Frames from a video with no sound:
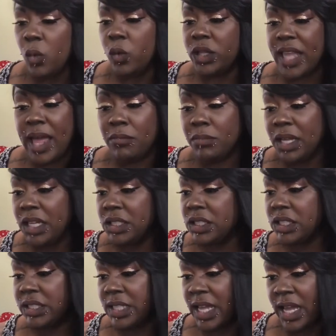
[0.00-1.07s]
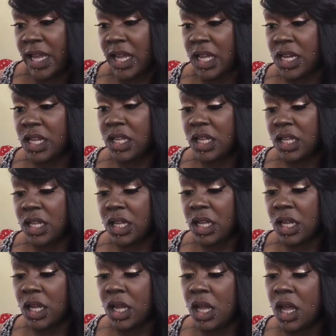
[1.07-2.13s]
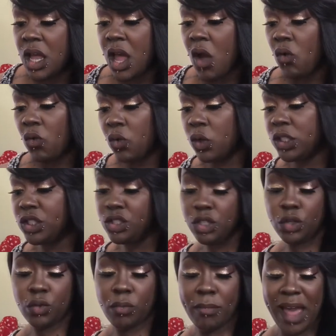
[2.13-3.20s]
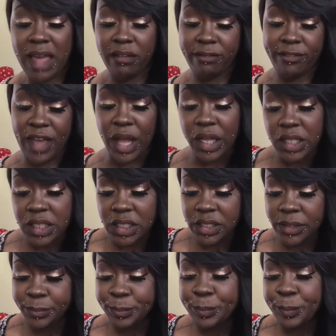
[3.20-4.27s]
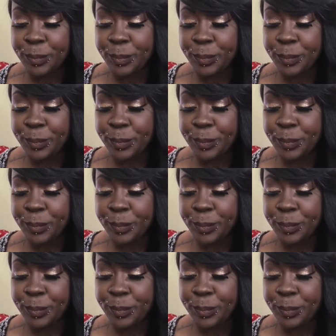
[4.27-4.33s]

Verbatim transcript: With that being said, onto my face